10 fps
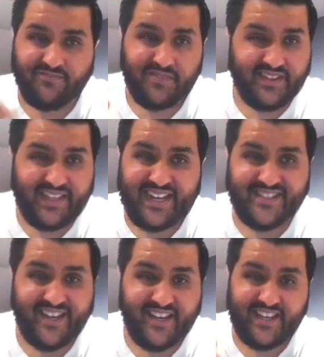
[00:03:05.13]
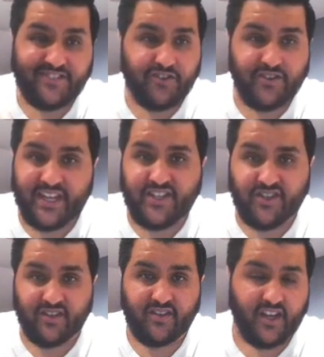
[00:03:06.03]
But that's it. He's
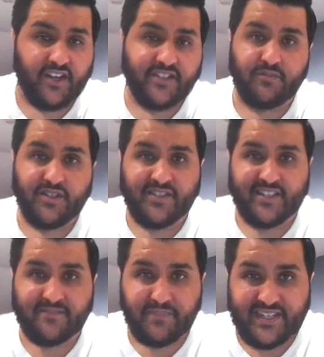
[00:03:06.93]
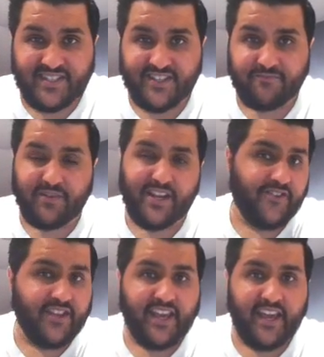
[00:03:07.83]
rotation. The guy's the most expensive player
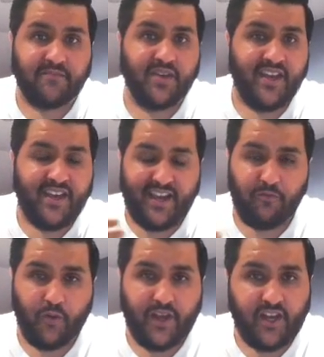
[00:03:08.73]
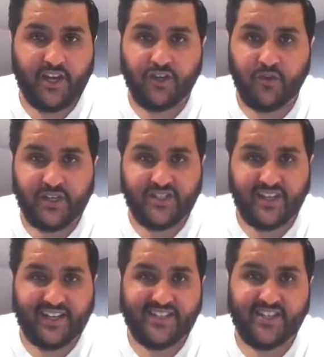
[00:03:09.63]
in the game, and we are now
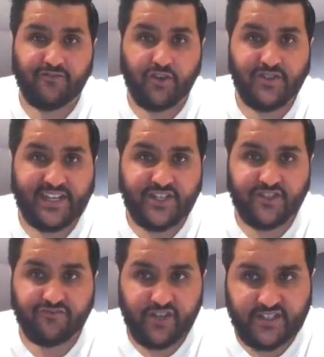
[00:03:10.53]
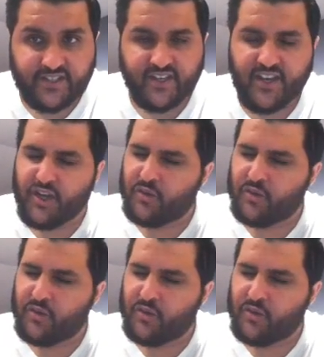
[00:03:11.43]
questioning, is he a rotation risk?